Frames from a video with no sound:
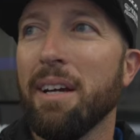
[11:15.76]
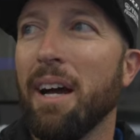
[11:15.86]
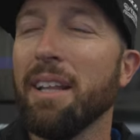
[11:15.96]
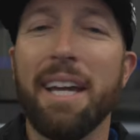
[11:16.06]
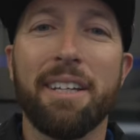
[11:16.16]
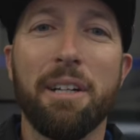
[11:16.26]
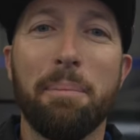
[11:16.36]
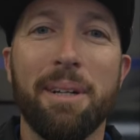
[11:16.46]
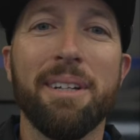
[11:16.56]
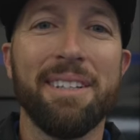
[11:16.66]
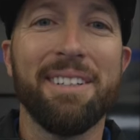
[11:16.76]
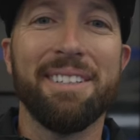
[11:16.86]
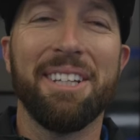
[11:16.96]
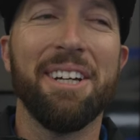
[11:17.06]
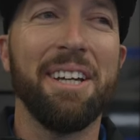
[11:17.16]
like it up here,
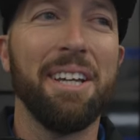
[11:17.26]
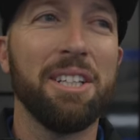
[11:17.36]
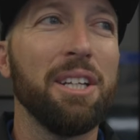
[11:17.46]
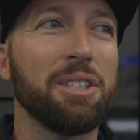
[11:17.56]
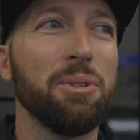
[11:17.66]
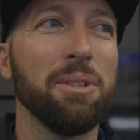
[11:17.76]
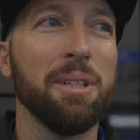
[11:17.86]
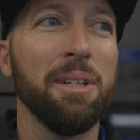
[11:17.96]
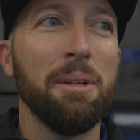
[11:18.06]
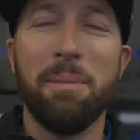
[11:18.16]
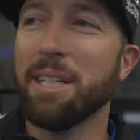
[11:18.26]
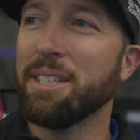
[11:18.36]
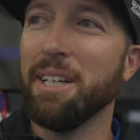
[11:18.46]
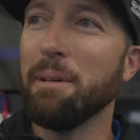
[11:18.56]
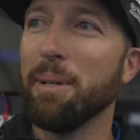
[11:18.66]
so it's cool to
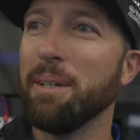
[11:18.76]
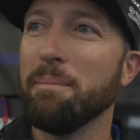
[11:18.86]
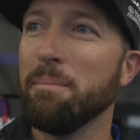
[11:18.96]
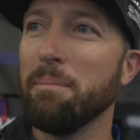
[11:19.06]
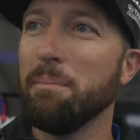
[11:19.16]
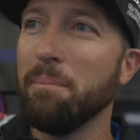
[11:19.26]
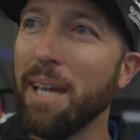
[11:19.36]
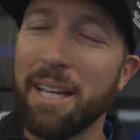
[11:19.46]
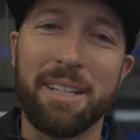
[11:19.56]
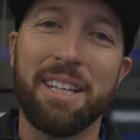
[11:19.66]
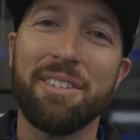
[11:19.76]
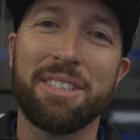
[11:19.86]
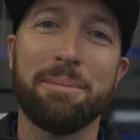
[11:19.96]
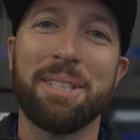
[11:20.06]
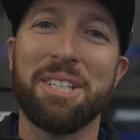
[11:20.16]
mix it up, but man, give
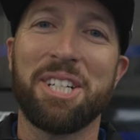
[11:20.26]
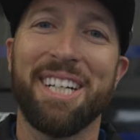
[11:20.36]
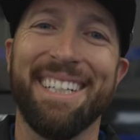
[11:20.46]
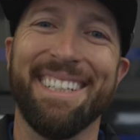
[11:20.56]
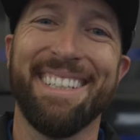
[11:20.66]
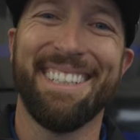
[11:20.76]
us some sunshine.